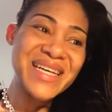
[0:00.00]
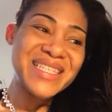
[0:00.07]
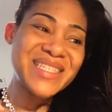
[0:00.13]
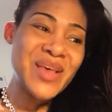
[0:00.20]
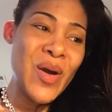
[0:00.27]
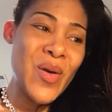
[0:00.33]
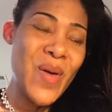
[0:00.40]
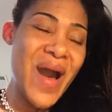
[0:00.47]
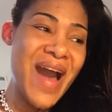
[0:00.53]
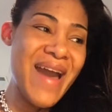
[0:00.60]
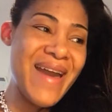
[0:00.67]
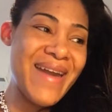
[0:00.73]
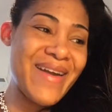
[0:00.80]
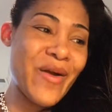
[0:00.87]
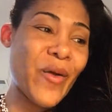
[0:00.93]
So
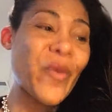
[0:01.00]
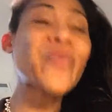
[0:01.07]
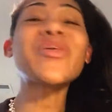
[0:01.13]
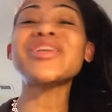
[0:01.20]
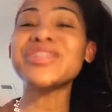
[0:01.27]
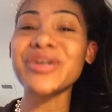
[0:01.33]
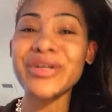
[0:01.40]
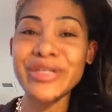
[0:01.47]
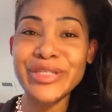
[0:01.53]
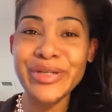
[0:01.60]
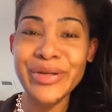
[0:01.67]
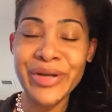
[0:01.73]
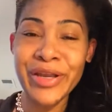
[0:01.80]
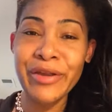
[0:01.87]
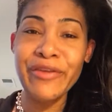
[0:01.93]
I hope that you're
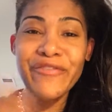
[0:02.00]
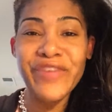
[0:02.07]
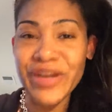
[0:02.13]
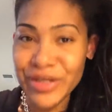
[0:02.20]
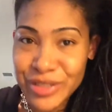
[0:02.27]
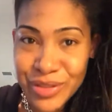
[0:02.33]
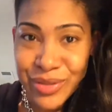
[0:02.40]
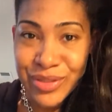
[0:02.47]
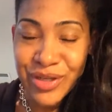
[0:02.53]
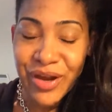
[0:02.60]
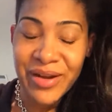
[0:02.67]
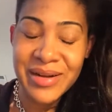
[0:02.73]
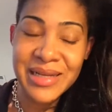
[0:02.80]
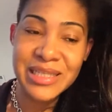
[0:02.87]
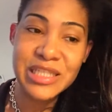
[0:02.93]
enjoying your Fair Sue's
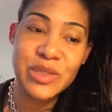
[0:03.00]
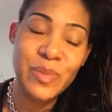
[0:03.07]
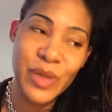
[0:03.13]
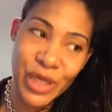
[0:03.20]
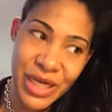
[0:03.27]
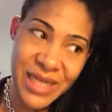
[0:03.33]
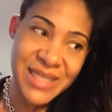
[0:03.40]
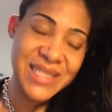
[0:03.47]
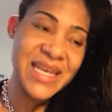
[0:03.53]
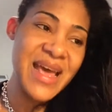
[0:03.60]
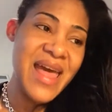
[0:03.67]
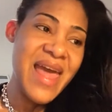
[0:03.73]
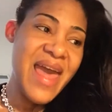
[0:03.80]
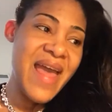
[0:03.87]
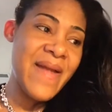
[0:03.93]
Garden experience,
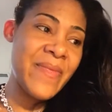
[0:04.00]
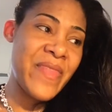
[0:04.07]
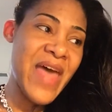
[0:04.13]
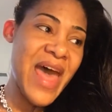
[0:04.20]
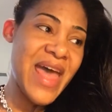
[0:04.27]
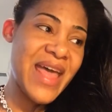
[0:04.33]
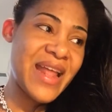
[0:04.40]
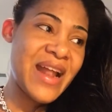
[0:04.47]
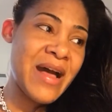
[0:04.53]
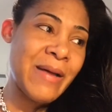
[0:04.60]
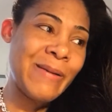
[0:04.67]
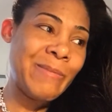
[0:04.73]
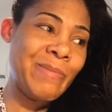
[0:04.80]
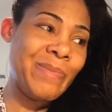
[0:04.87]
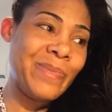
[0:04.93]
and that
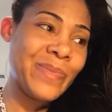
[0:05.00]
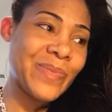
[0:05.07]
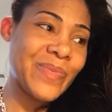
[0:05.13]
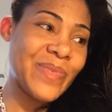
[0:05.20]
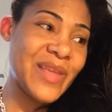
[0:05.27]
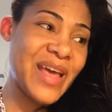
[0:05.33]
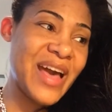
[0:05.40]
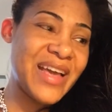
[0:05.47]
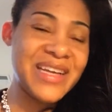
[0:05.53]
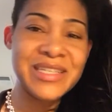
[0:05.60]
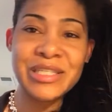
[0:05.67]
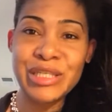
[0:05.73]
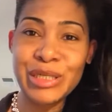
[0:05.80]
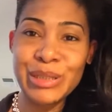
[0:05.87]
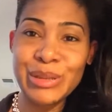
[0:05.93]
I
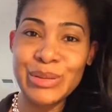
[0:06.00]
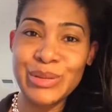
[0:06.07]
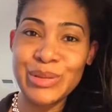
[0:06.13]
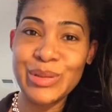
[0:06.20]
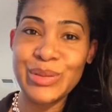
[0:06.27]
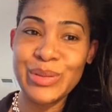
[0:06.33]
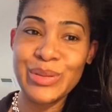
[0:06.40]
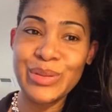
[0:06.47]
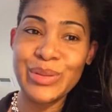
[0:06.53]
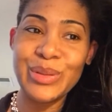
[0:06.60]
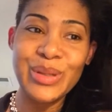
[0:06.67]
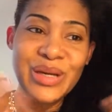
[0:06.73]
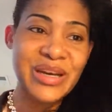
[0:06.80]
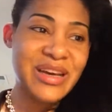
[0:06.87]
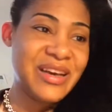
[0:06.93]
continue
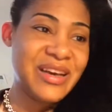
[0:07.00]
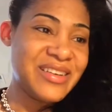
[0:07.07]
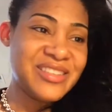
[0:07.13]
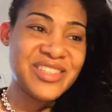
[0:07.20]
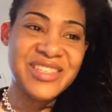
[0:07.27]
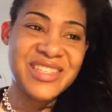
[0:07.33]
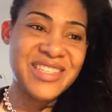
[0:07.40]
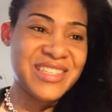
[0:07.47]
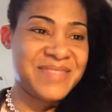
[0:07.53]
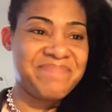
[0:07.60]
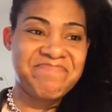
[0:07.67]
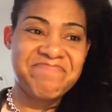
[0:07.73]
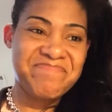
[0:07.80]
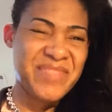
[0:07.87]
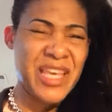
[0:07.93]
to just
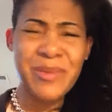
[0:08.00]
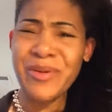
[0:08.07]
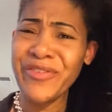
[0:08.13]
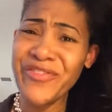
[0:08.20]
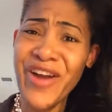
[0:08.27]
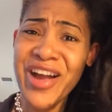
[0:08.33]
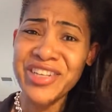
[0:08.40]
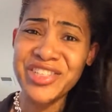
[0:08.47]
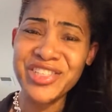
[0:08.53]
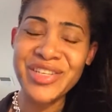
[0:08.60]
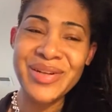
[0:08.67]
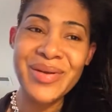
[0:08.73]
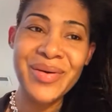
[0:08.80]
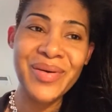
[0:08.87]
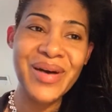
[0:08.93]
keep it fresh.
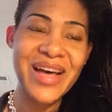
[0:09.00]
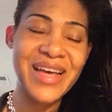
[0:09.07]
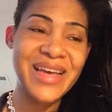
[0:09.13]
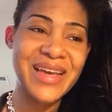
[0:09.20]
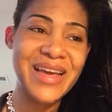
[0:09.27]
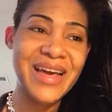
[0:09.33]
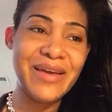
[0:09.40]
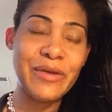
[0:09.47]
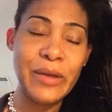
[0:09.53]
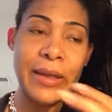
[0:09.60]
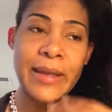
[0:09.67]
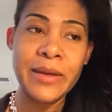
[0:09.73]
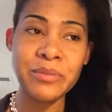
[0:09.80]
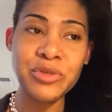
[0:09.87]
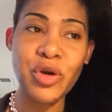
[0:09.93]
You know, I
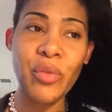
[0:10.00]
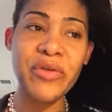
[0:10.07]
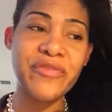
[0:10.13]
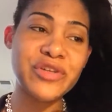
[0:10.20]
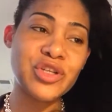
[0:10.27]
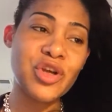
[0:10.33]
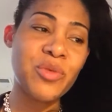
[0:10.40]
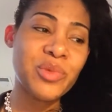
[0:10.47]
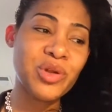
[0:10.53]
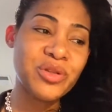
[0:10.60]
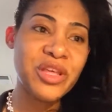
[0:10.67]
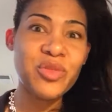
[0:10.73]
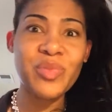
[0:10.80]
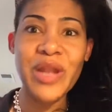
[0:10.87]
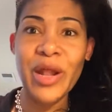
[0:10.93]
am going for terminal
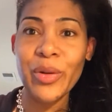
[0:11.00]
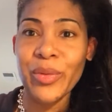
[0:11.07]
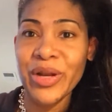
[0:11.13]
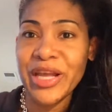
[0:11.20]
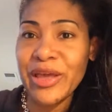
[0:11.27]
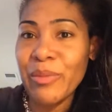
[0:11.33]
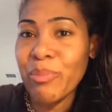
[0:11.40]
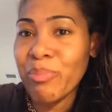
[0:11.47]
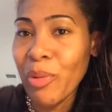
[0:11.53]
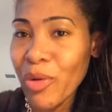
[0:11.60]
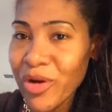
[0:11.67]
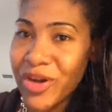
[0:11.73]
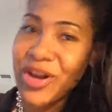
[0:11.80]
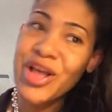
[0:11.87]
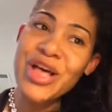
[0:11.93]
length, but I don't want to get
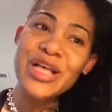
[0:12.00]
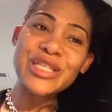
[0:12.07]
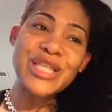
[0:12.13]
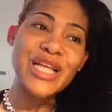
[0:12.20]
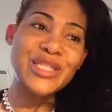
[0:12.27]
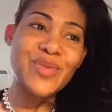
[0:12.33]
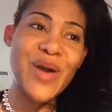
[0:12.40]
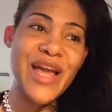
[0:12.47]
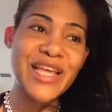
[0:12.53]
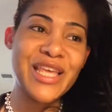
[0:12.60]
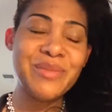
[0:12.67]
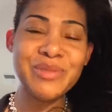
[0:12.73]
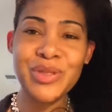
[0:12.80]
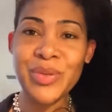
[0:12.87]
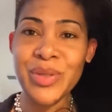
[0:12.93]
bored. So that's why I
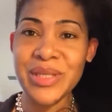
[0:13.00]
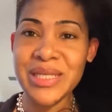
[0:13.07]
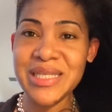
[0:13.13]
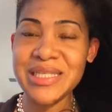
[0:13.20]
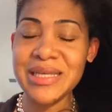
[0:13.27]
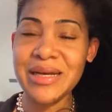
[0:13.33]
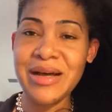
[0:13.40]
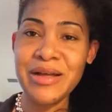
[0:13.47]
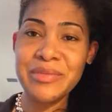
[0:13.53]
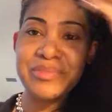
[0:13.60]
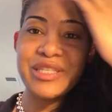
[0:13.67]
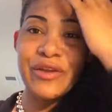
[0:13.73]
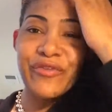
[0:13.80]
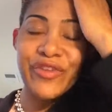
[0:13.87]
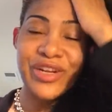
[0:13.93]
keep doing these
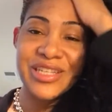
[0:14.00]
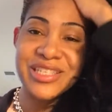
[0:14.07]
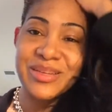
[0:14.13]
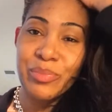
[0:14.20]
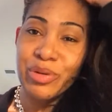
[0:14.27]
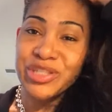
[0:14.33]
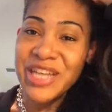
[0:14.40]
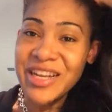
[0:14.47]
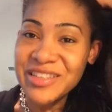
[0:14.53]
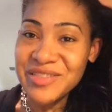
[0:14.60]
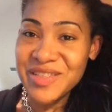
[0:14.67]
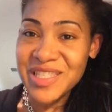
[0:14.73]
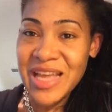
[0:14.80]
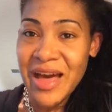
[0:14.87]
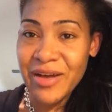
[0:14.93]
different
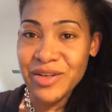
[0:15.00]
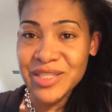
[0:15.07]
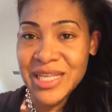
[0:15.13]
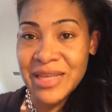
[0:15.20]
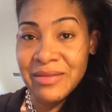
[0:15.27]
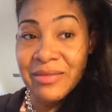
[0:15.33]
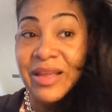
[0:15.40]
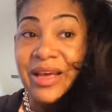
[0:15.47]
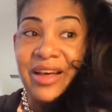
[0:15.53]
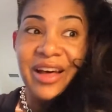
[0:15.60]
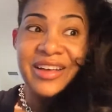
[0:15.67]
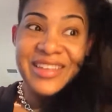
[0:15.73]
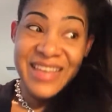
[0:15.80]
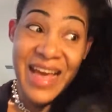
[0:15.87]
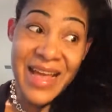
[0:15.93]
protective styles. And
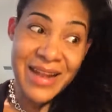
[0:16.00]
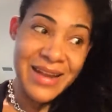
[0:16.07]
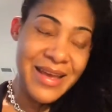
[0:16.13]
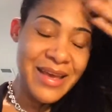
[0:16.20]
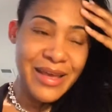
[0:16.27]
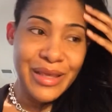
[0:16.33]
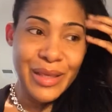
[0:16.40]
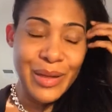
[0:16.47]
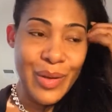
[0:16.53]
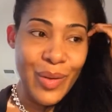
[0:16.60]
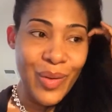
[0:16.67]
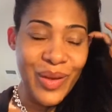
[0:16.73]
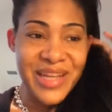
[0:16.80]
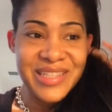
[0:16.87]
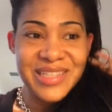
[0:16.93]
again, you
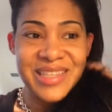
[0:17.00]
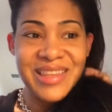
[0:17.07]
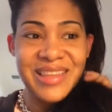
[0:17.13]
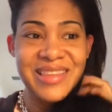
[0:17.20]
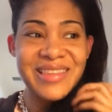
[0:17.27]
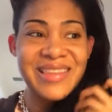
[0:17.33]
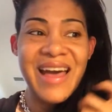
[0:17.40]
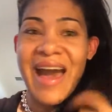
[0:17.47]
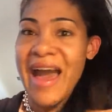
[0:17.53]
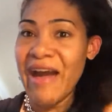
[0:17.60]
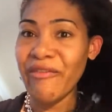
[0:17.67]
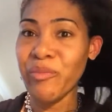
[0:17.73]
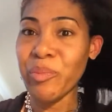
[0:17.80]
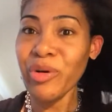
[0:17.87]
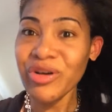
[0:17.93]
know, I
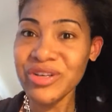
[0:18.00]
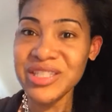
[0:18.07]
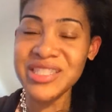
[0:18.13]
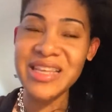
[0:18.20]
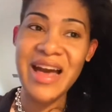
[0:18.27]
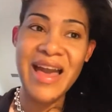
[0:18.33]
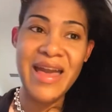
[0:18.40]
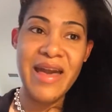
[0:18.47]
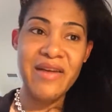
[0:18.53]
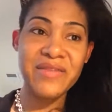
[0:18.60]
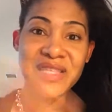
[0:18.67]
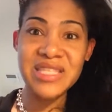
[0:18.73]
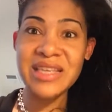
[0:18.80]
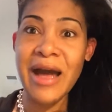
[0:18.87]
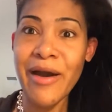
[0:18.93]
have books. I
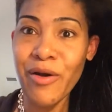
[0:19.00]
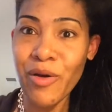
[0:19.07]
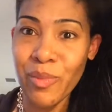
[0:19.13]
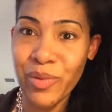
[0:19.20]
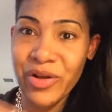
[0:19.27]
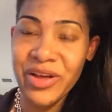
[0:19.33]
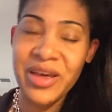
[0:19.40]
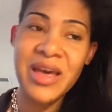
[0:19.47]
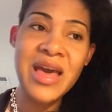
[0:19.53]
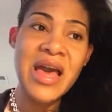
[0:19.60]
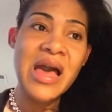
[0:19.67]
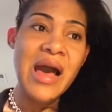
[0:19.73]
have a style book.